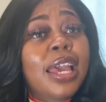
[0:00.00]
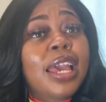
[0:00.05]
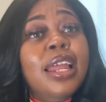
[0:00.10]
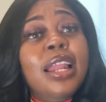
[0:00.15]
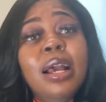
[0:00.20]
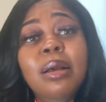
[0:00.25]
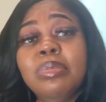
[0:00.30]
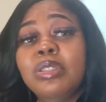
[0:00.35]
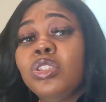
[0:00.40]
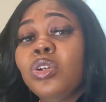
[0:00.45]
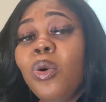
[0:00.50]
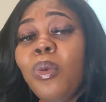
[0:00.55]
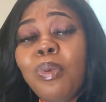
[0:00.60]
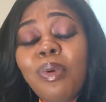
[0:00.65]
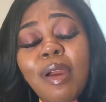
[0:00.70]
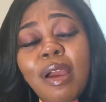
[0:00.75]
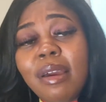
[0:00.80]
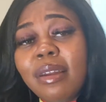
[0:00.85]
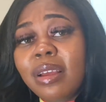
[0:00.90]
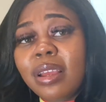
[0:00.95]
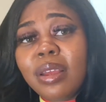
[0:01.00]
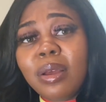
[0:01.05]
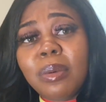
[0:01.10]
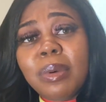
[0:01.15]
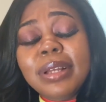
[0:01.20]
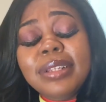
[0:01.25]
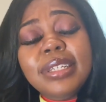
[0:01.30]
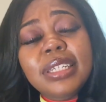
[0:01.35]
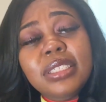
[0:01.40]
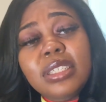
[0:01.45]
And I'm so proud of him.
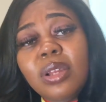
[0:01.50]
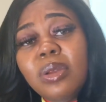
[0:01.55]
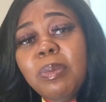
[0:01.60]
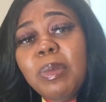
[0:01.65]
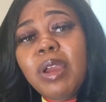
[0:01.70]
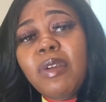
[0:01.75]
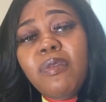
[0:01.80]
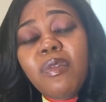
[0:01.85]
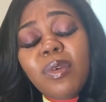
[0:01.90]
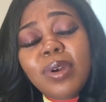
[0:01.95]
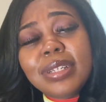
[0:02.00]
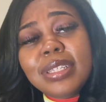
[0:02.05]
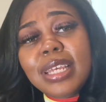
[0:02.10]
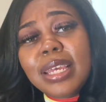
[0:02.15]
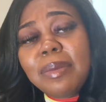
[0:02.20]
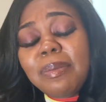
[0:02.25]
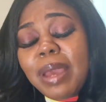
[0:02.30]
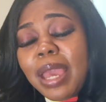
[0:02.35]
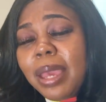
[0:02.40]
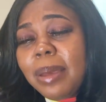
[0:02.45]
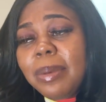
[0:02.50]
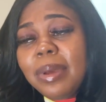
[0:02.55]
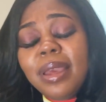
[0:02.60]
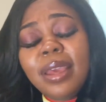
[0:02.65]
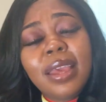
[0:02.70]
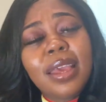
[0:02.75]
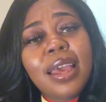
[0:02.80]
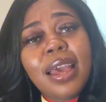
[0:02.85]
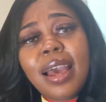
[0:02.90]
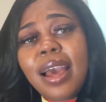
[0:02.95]
Because I told him at 14, baby,
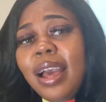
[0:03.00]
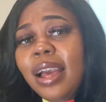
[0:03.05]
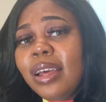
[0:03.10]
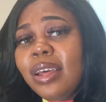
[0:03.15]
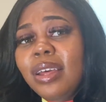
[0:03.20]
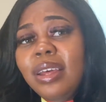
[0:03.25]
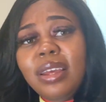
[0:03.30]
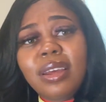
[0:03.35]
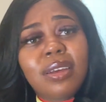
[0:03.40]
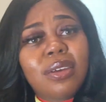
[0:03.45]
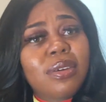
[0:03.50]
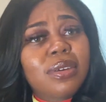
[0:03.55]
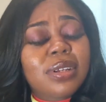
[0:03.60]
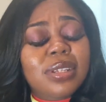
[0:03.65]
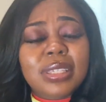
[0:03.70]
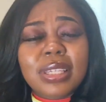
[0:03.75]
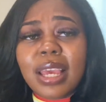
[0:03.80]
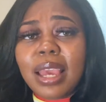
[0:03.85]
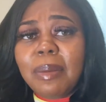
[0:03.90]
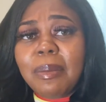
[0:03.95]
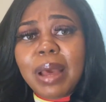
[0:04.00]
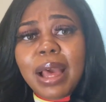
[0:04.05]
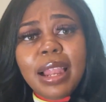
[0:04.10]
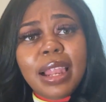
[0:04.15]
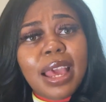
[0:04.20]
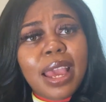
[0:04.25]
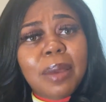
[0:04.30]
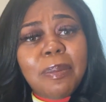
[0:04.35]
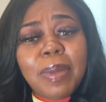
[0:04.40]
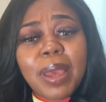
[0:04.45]
I couldn't cook to save my
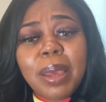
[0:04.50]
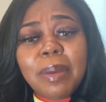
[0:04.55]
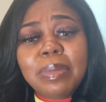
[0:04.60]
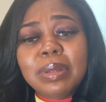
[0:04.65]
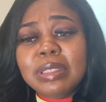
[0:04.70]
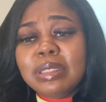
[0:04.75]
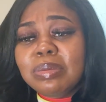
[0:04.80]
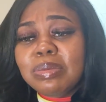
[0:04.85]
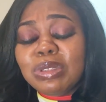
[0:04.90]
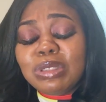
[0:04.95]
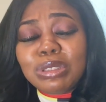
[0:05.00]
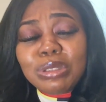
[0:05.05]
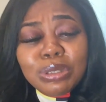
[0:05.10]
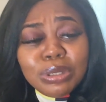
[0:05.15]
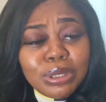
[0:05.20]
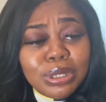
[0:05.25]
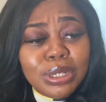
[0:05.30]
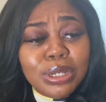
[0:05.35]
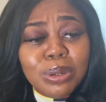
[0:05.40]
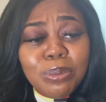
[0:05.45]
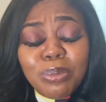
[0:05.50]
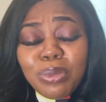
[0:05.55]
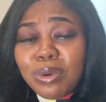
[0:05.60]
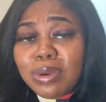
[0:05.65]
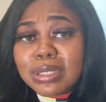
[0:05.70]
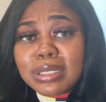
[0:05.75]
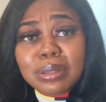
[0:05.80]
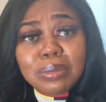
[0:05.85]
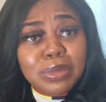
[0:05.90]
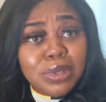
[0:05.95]
life, baby. Some cereal,
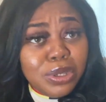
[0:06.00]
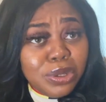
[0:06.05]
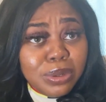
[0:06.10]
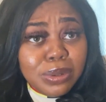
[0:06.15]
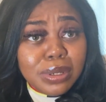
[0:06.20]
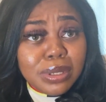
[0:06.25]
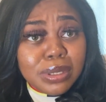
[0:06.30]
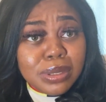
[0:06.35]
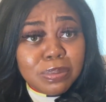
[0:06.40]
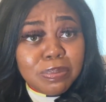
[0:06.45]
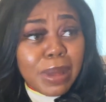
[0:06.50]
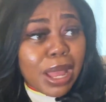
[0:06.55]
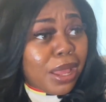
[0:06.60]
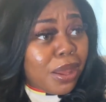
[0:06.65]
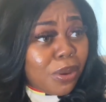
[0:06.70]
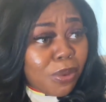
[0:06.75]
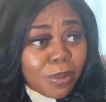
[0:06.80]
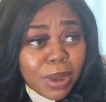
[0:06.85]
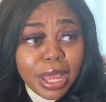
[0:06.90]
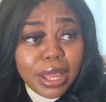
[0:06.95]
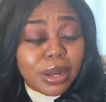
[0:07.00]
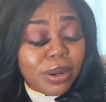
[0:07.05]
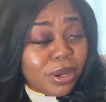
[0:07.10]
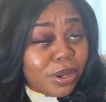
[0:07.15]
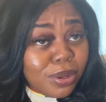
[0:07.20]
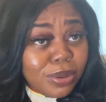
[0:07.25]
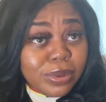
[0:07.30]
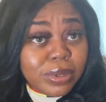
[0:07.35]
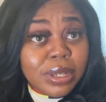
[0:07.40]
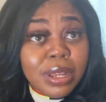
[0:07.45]
boil some noodles, microwave the
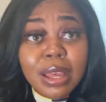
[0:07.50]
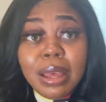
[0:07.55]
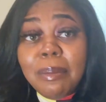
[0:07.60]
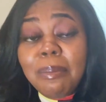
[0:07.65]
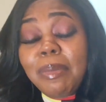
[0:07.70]
noodles.